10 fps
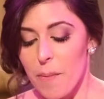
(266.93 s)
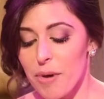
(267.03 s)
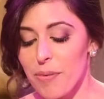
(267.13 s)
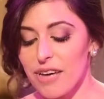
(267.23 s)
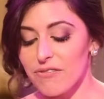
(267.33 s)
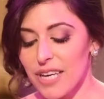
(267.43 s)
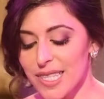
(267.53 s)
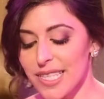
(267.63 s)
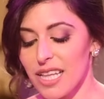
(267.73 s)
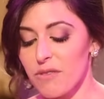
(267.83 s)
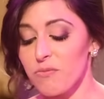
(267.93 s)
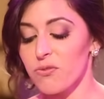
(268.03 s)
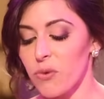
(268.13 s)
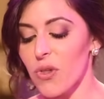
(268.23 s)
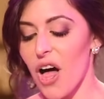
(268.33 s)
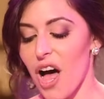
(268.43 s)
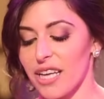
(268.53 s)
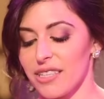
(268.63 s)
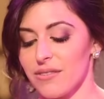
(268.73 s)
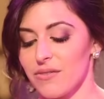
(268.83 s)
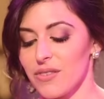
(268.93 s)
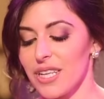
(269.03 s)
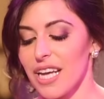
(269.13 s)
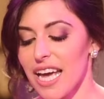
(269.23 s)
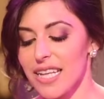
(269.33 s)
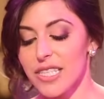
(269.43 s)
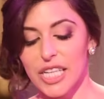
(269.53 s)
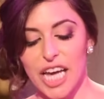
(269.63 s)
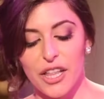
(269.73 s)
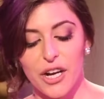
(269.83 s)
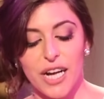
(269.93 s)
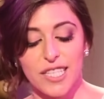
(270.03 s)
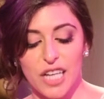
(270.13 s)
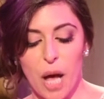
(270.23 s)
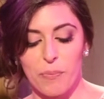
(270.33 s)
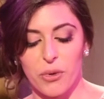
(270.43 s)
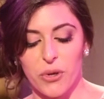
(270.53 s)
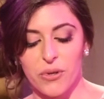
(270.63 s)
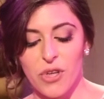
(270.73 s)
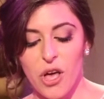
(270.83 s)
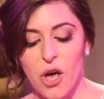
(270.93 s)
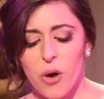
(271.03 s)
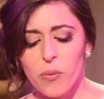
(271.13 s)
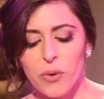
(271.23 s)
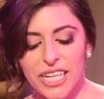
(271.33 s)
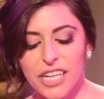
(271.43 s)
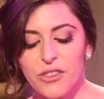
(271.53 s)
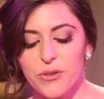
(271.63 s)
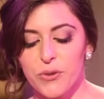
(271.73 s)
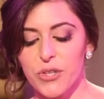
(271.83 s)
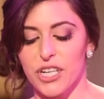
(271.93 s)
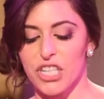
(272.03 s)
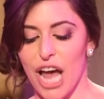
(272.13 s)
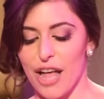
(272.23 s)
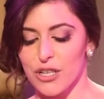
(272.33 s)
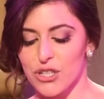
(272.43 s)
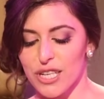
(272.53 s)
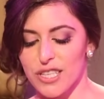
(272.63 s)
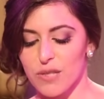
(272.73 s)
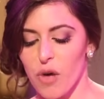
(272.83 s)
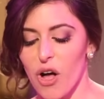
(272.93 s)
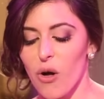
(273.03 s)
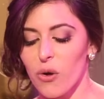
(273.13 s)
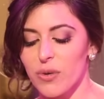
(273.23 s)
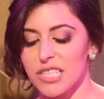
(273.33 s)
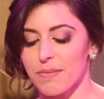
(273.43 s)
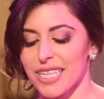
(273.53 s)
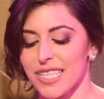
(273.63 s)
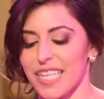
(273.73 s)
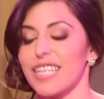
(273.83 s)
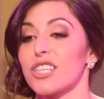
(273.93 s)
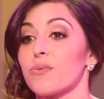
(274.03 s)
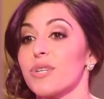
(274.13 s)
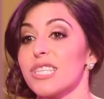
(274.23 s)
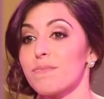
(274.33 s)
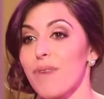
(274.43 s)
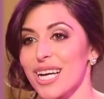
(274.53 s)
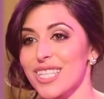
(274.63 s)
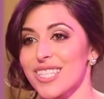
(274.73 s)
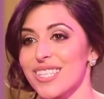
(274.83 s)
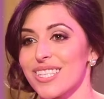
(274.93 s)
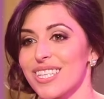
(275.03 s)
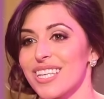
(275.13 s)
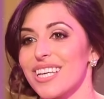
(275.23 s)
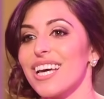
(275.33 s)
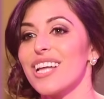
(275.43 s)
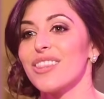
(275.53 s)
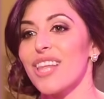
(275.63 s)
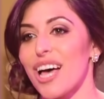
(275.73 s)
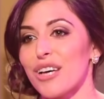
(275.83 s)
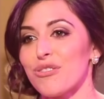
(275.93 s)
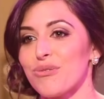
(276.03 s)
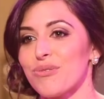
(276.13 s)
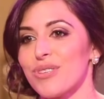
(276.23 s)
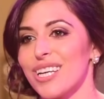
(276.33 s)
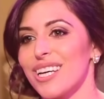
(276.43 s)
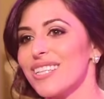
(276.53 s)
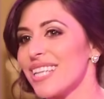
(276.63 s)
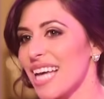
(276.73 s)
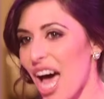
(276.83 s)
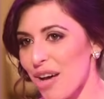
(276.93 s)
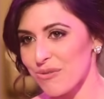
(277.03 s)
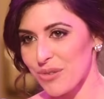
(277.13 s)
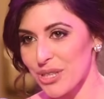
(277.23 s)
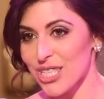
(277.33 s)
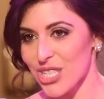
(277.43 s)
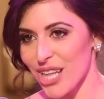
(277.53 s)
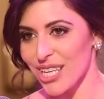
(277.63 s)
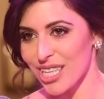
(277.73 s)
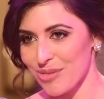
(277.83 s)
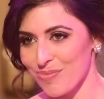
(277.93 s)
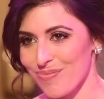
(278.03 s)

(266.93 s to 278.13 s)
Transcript: but by facing them full on, and together as a couple, working through their challenges while always maintaining the respect and love they have for each other.